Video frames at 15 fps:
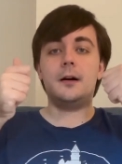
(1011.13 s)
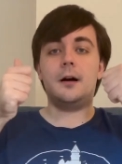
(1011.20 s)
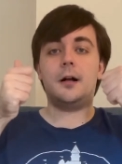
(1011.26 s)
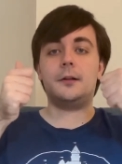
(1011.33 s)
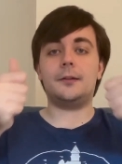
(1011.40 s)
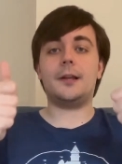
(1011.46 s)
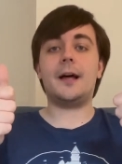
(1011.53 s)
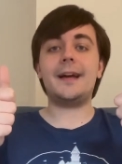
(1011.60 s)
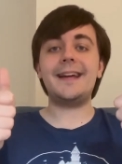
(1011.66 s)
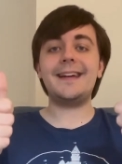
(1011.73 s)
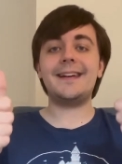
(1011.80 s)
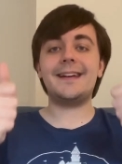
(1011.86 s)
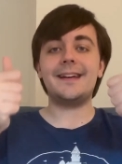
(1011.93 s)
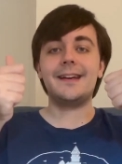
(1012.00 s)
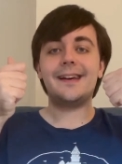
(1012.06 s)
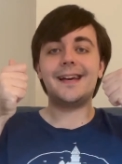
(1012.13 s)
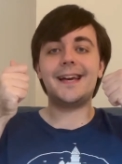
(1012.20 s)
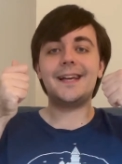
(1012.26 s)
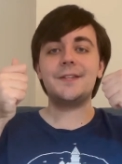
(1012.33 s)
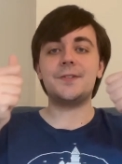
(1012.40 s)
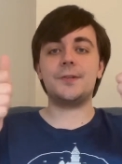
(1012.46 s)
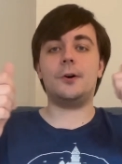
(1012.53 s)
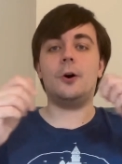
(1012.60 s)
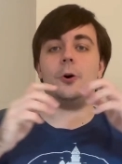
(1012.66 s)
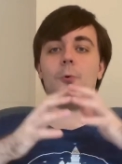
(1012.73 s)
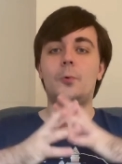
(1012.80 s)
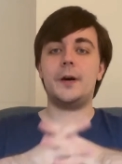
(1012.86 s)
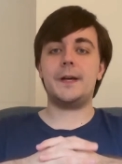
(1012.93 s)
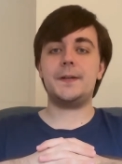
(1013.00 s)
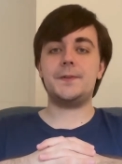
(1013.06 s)
a like as
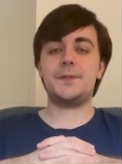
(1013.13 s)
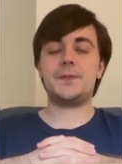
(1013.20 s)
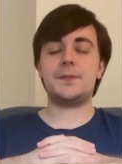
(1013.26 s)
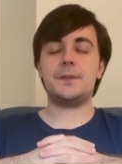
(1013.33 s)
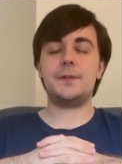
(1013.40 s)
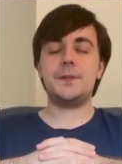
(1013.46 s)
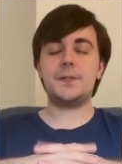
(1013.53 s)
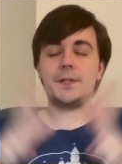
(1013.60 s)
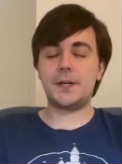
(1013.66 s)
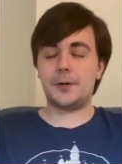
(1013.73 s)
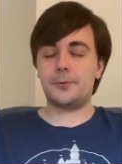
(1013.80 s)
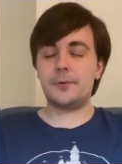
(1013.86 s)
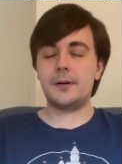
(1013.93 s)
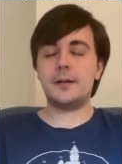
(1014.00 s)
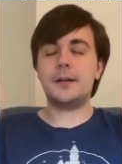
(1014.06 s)
always. So,